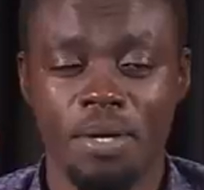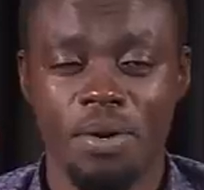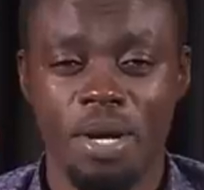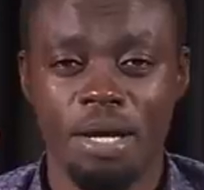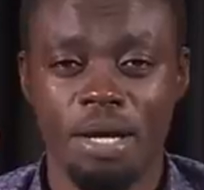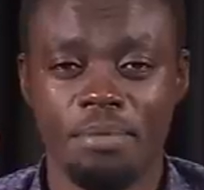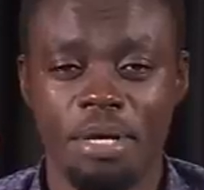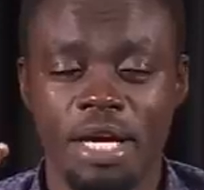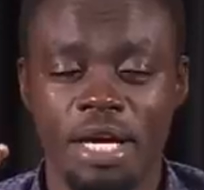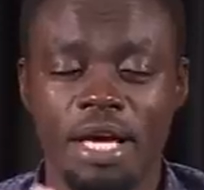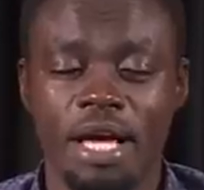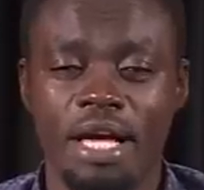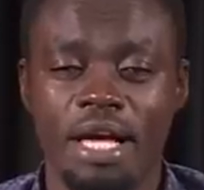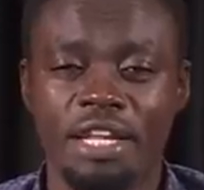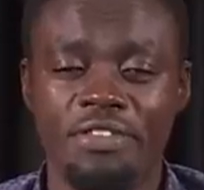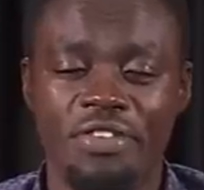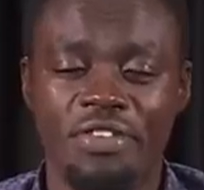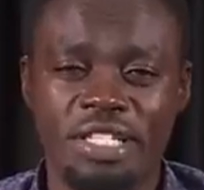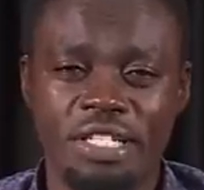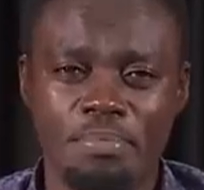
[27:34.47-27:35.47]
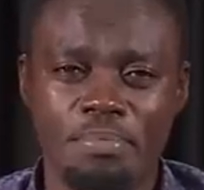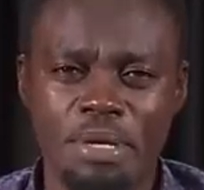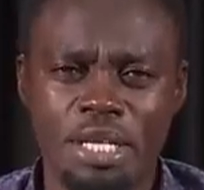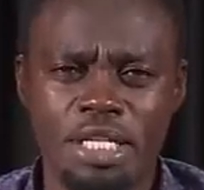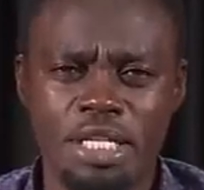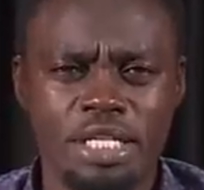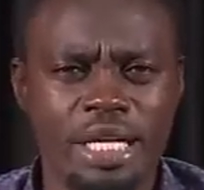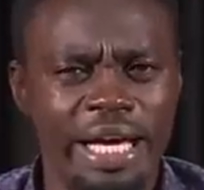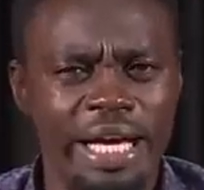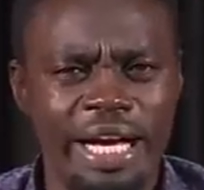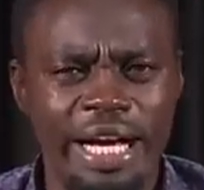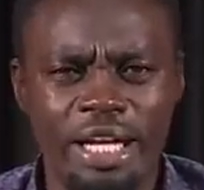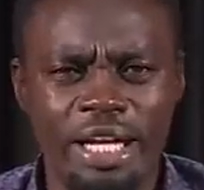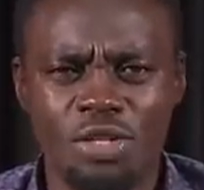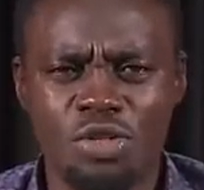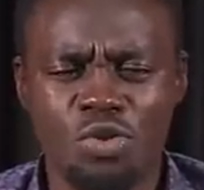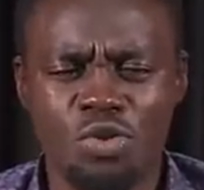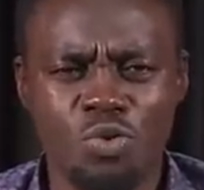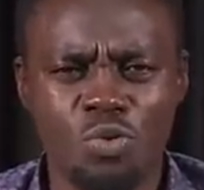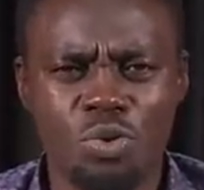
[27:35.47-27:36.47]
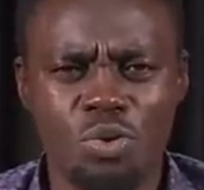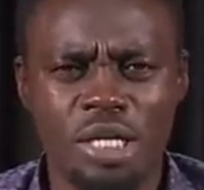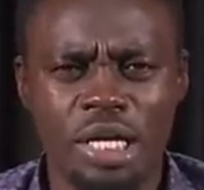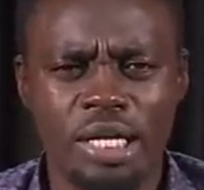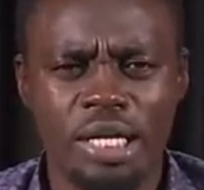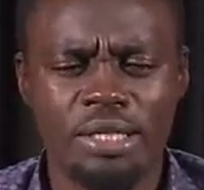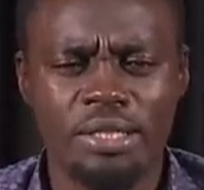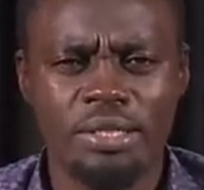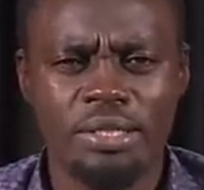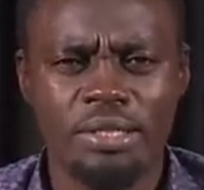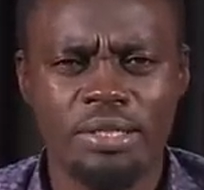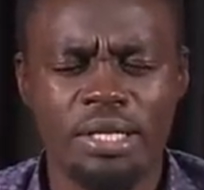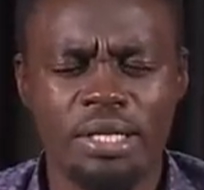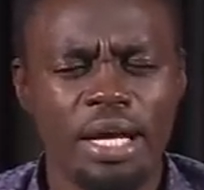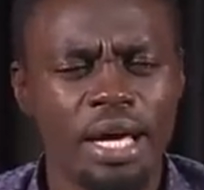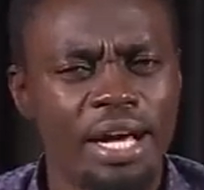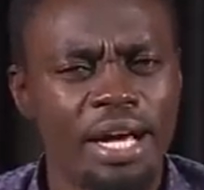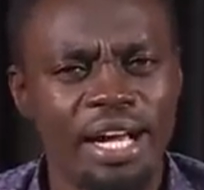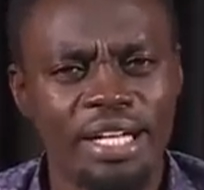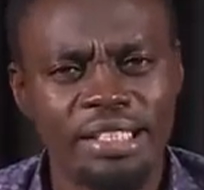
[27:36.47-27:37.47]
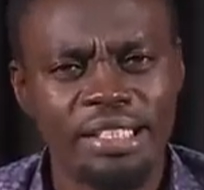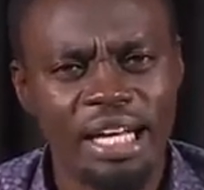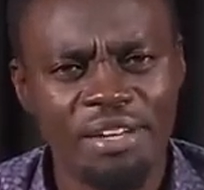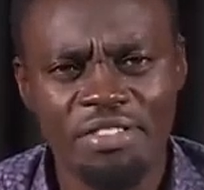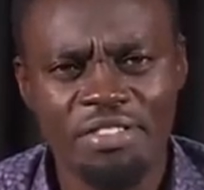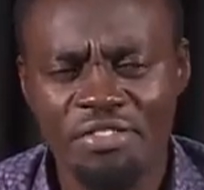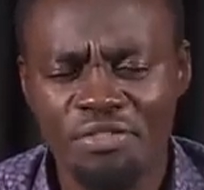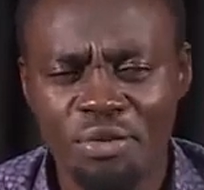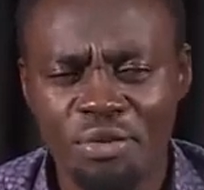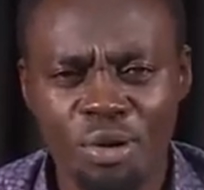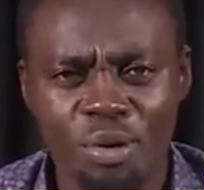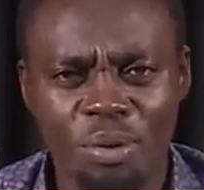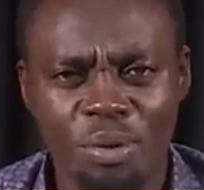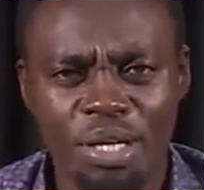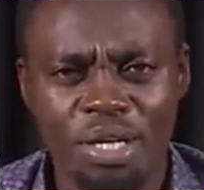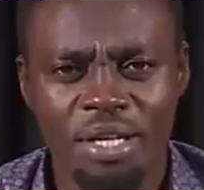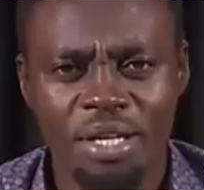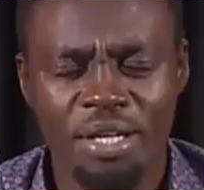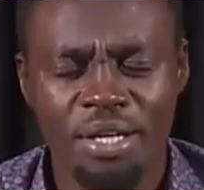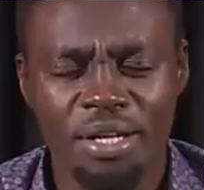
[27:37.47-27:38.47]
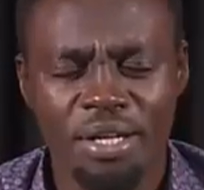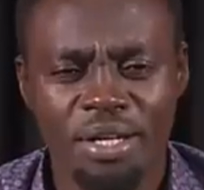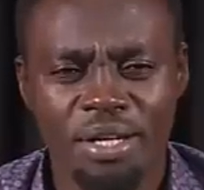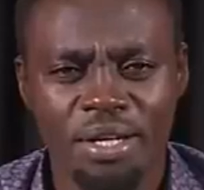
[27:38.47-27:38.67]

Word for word: All right? And if as a minister I can't do that, then I can't have a following.